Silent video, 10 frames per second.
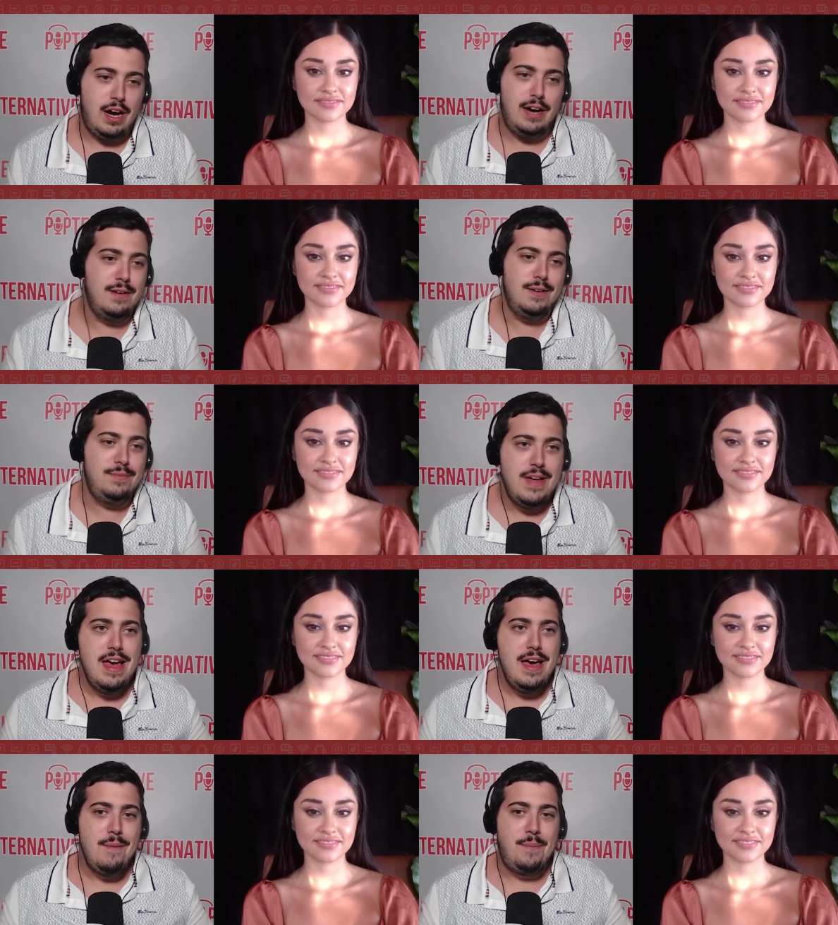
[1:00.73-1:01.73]
Speaker 1: Um,
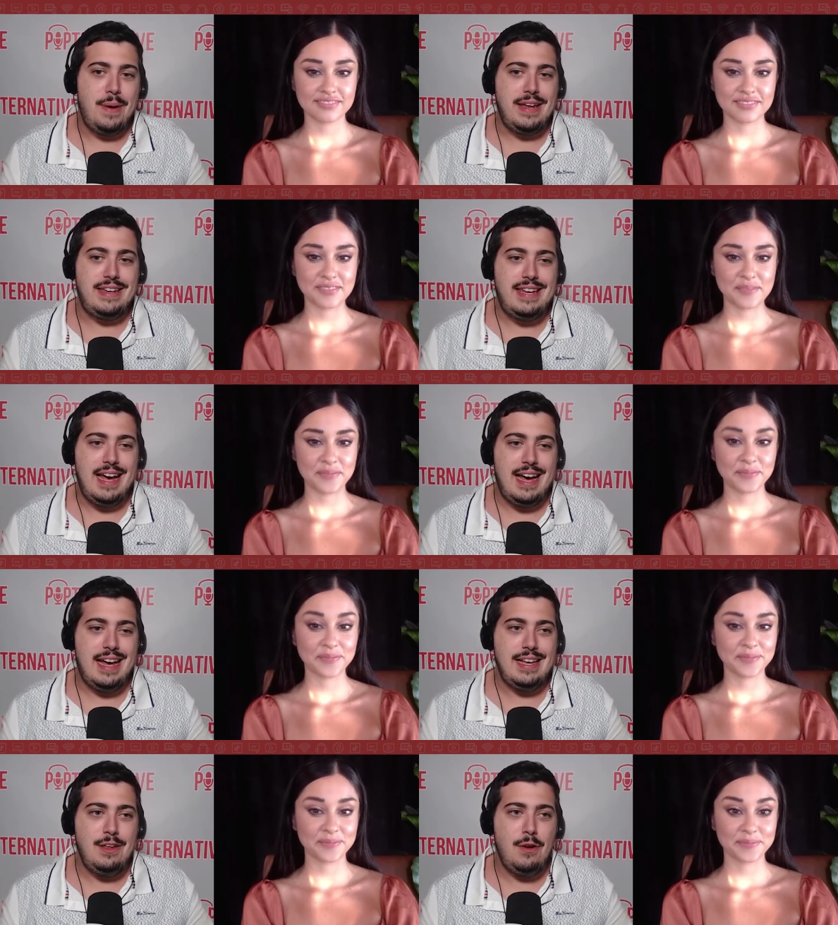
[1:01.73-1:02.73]
but uh, you
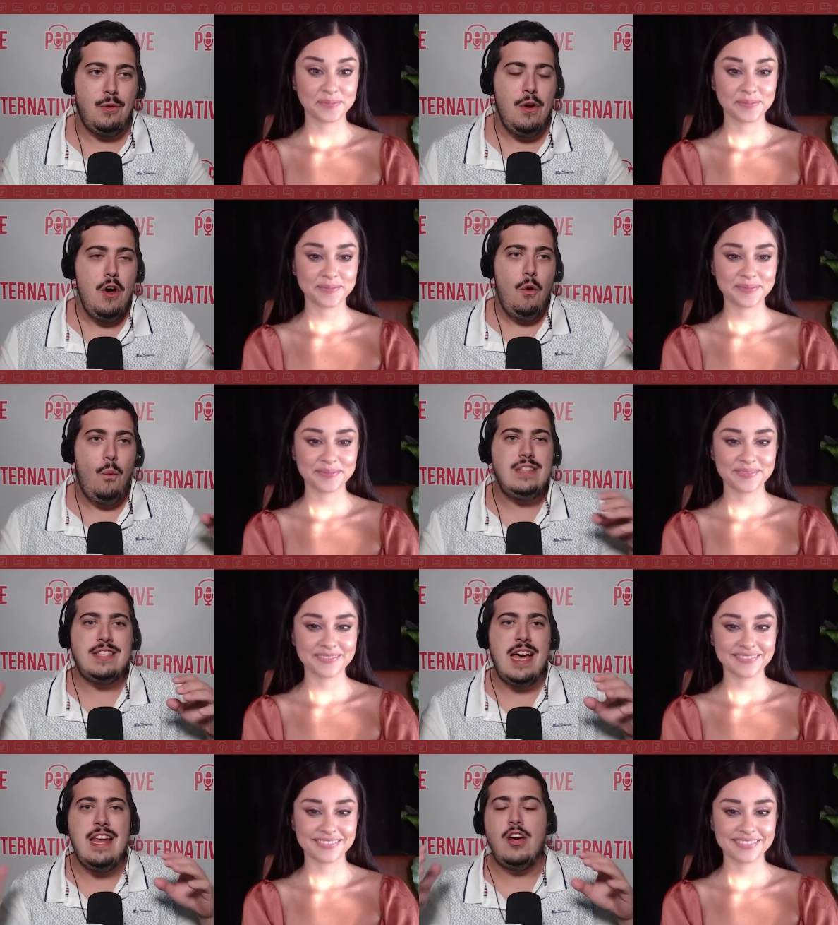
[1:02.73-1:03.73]
know, what's kind
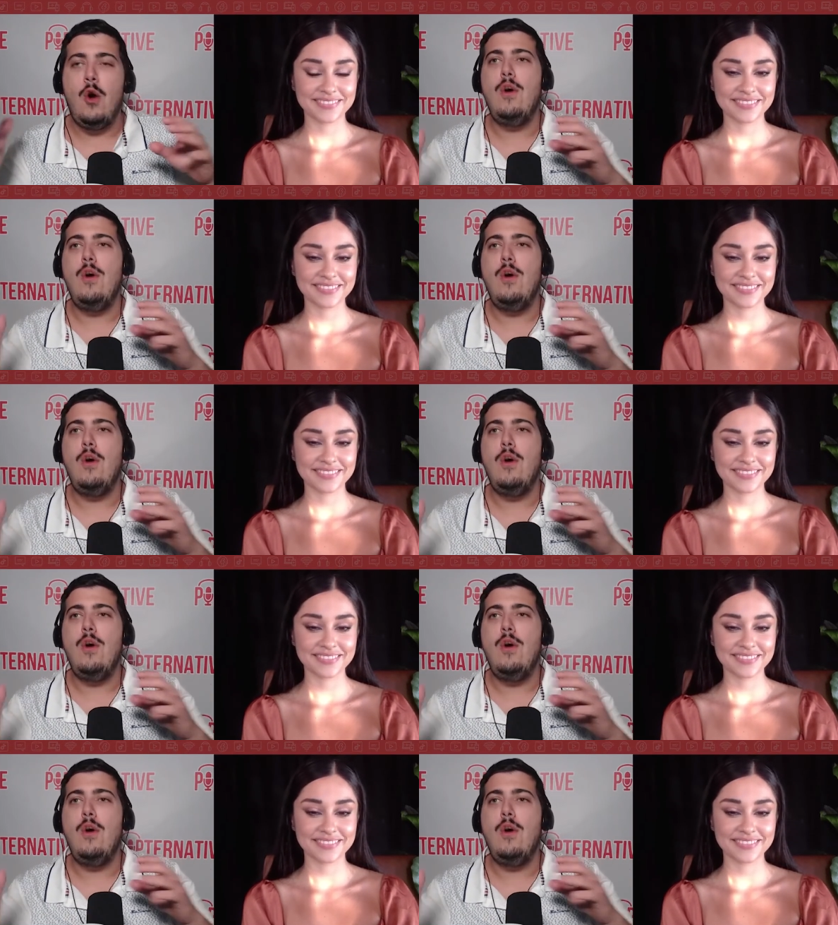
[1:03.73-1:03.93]
of going